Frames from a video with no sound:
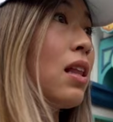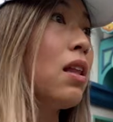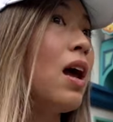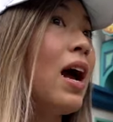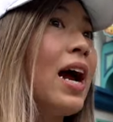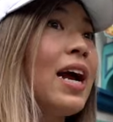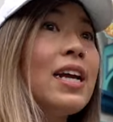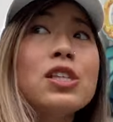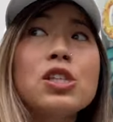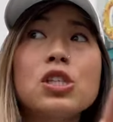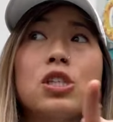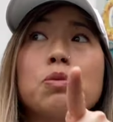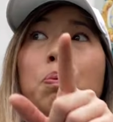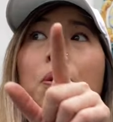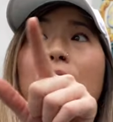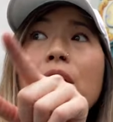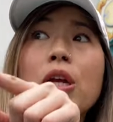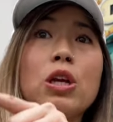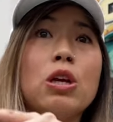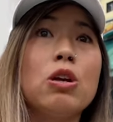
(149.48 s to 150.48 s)
line's
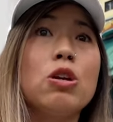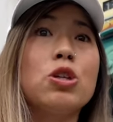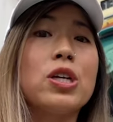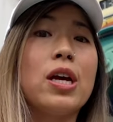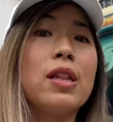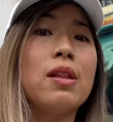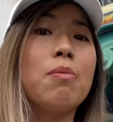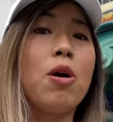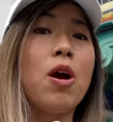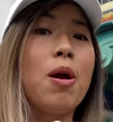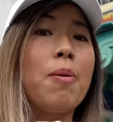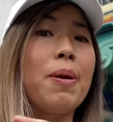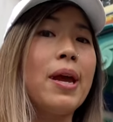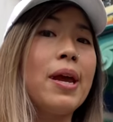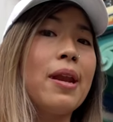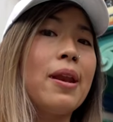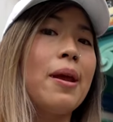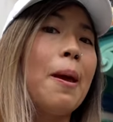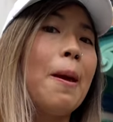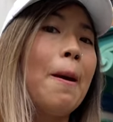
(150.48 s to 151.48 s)
pretty huge at the
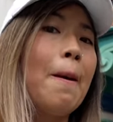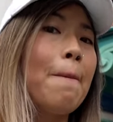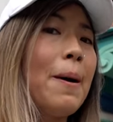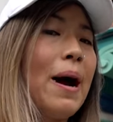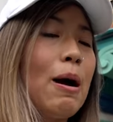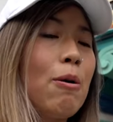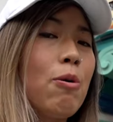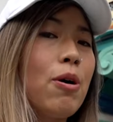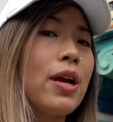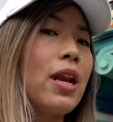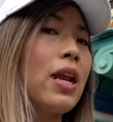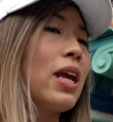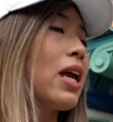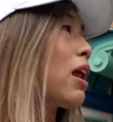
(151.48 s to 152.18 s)
moment, but we're gonna